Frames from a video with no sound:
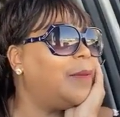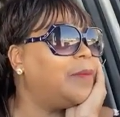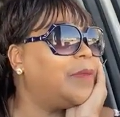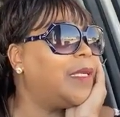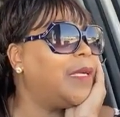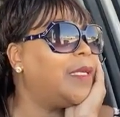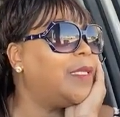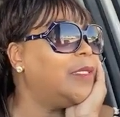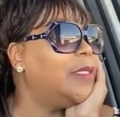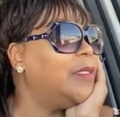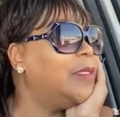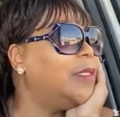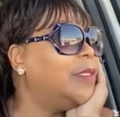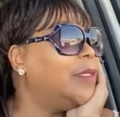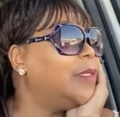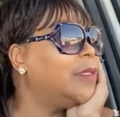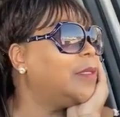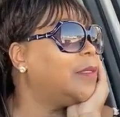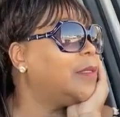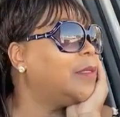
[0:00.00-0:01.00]
I'm telling you
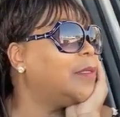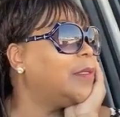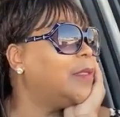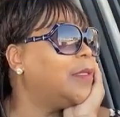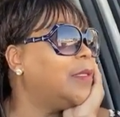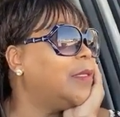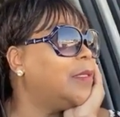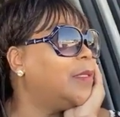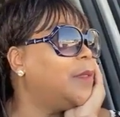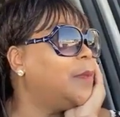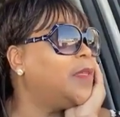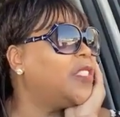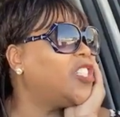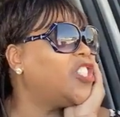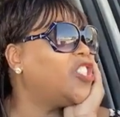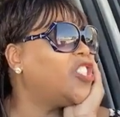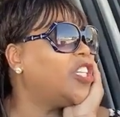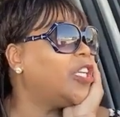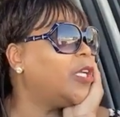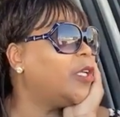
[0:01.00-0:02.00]
this. Let me
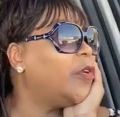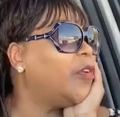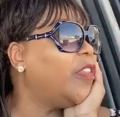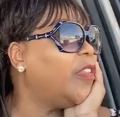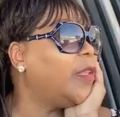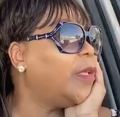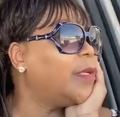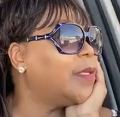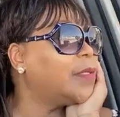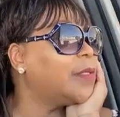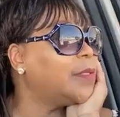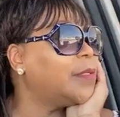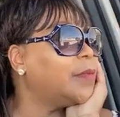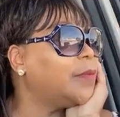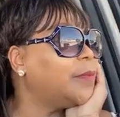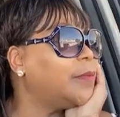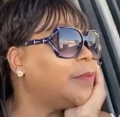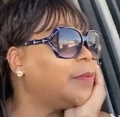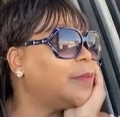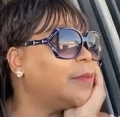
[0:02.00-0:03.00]
just tell you this.
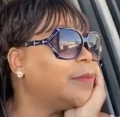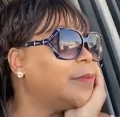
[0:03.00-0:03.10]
